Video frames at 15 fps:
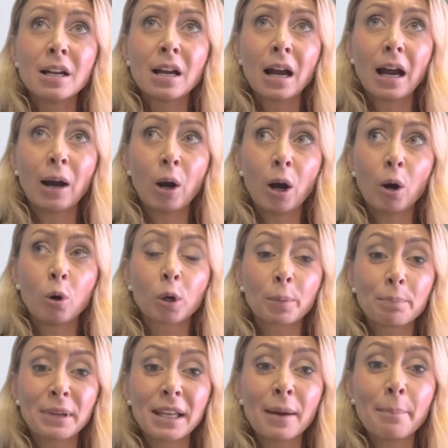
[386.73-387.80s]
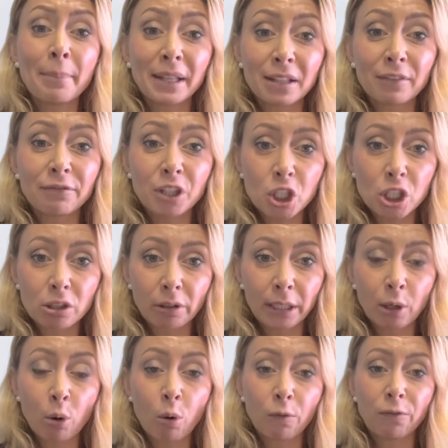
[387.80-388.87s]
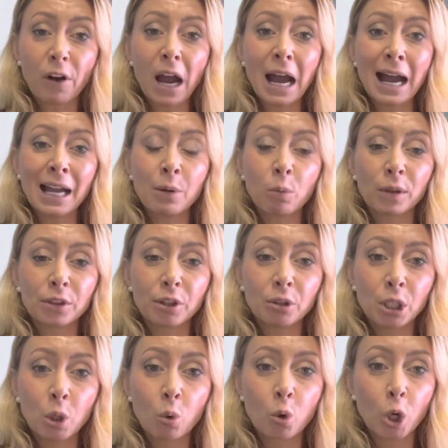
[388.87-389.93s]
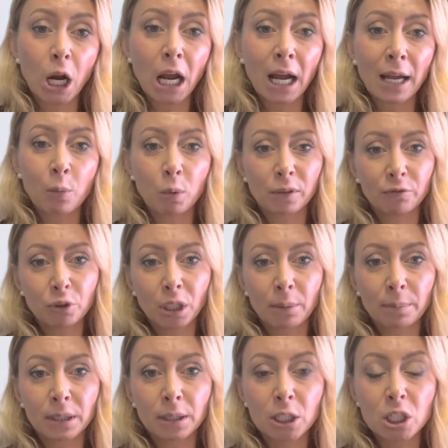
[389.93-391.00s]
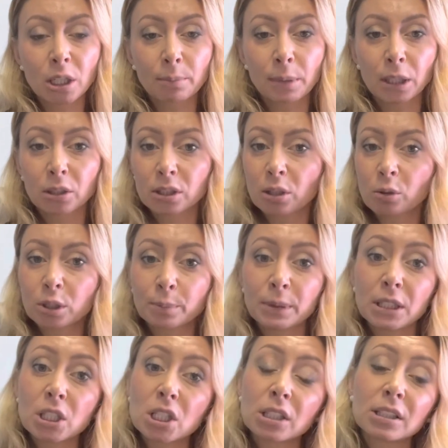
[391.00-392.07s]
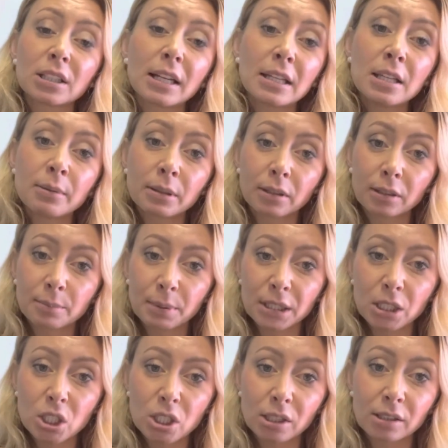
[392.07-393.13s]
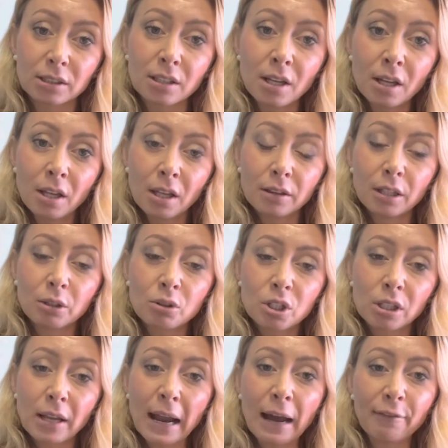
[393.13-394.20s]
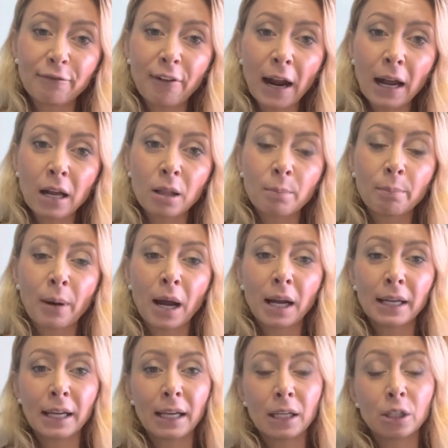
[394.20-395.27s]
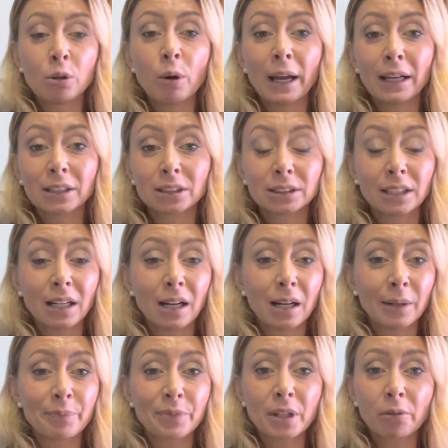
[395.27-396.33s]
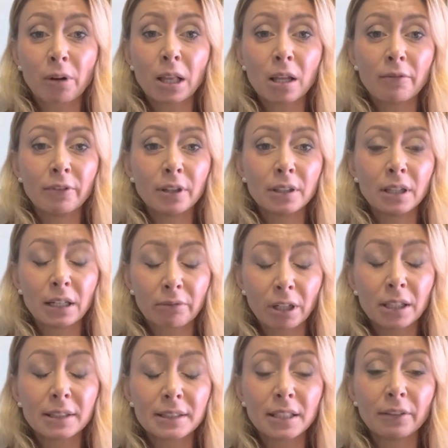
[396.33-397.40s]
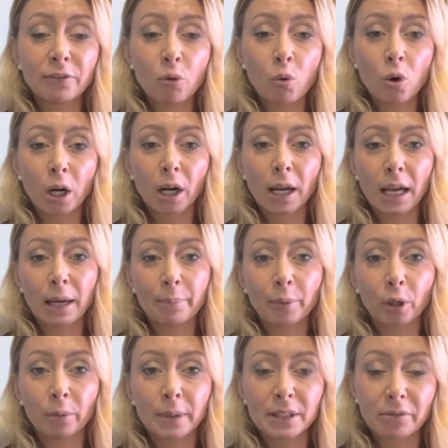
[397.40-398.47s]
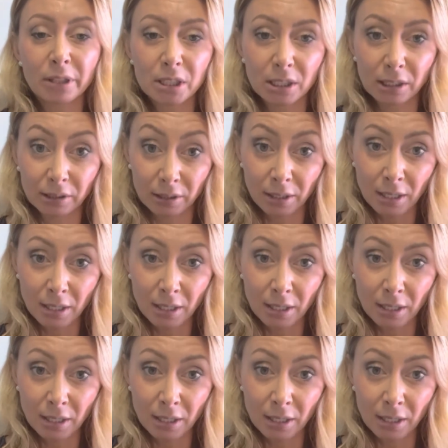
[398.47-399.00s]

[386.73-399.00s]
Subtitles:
or be a beneficiary of I-130 or I-140 petition, because those petitions are immigrant petitions. They usually are filed by a U.S. Relative or a permanent resident